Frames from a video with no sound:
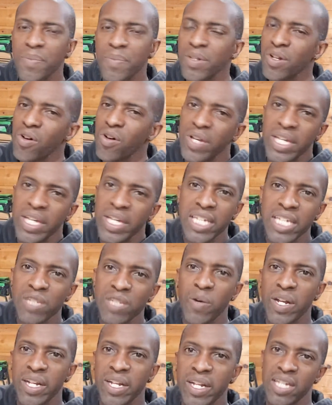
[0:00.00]
It is
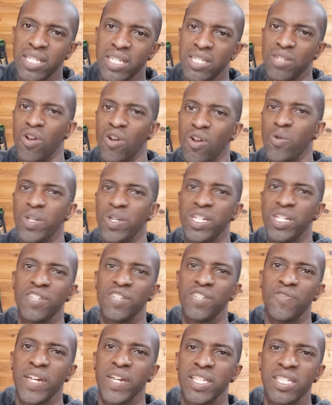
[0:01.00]
what it is. We just
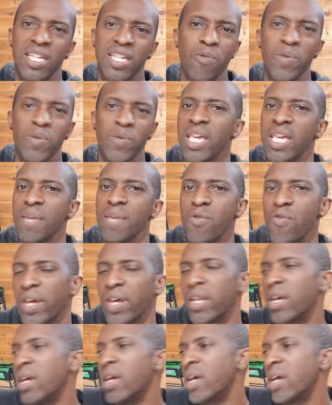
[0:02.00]
fix it and we keep moving.